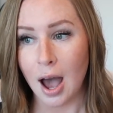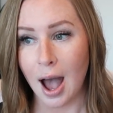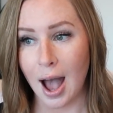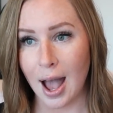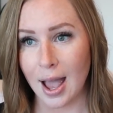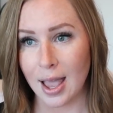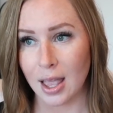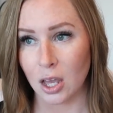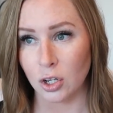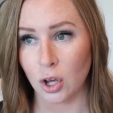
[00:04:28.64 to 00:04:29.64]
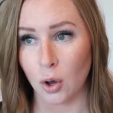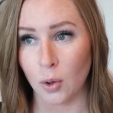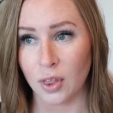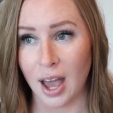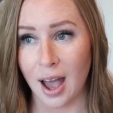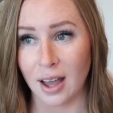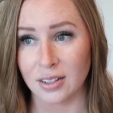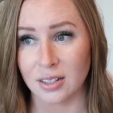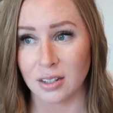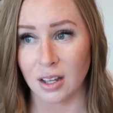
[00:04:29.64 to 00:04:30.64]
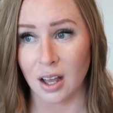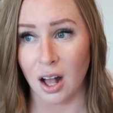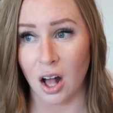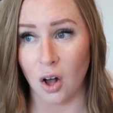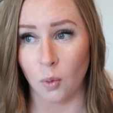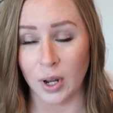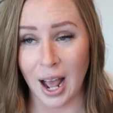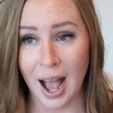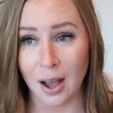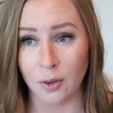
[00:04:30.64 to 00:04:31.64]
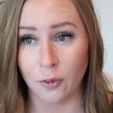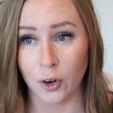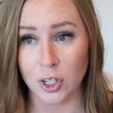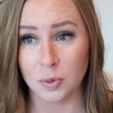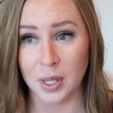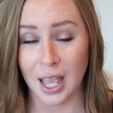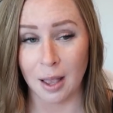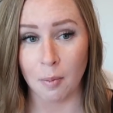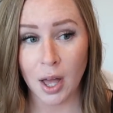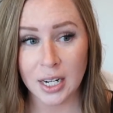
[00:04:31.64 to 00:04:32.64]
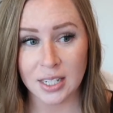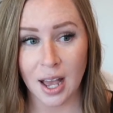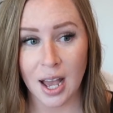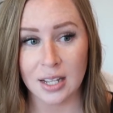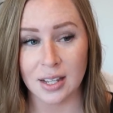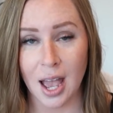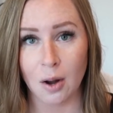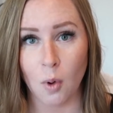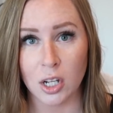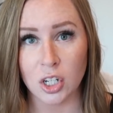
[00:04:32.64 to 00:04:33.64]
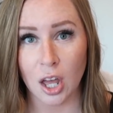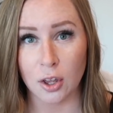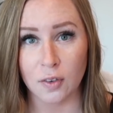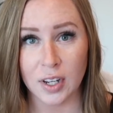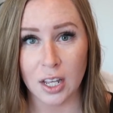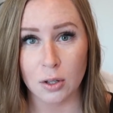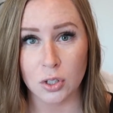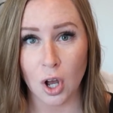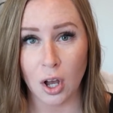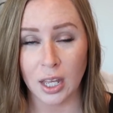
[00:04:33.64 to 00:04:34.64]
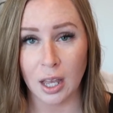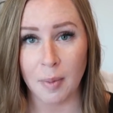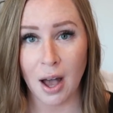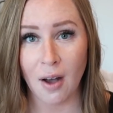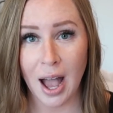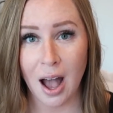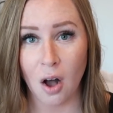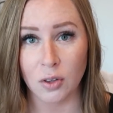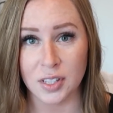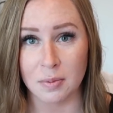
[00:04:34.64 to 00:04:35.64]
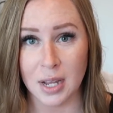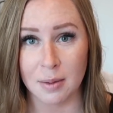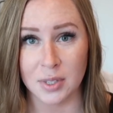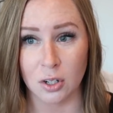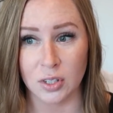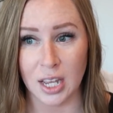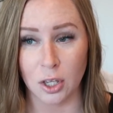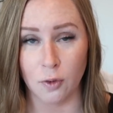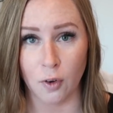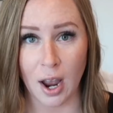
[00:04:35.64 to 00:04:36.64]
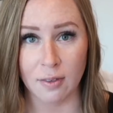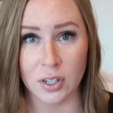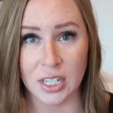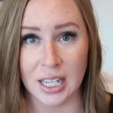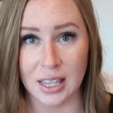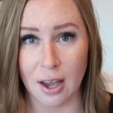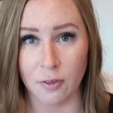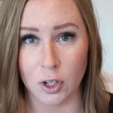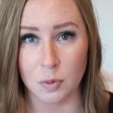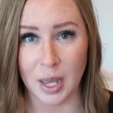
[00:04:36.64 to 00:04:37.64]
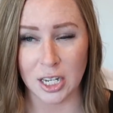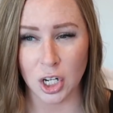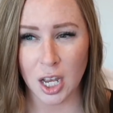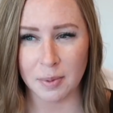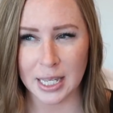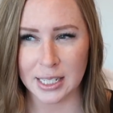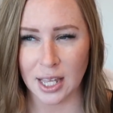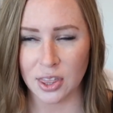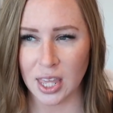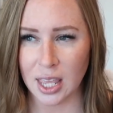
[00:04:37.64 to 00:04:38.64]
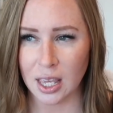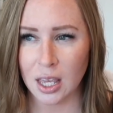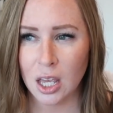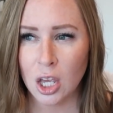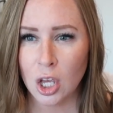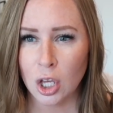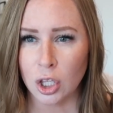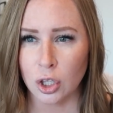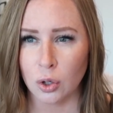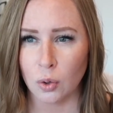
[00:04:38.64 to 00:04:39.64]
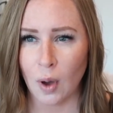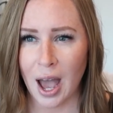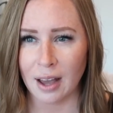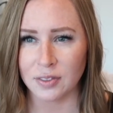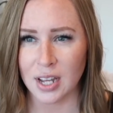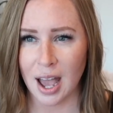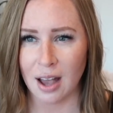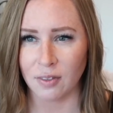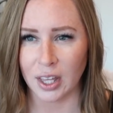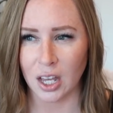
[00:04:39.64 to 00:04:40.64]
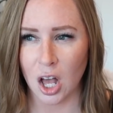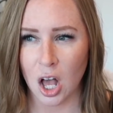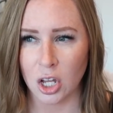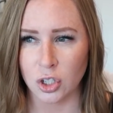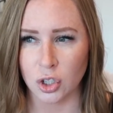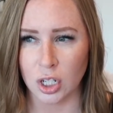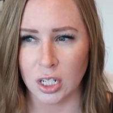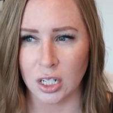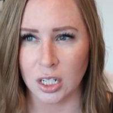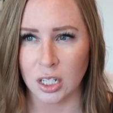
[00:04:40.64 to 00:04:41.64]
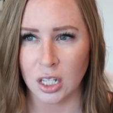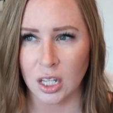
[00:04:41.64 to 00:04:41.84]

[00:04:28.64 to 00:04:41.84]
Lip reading: I know that when I first became monetized, I'd watch other videos talking about how sometimes it'll take you forever to get that first paycheck, because I think you have to have like $150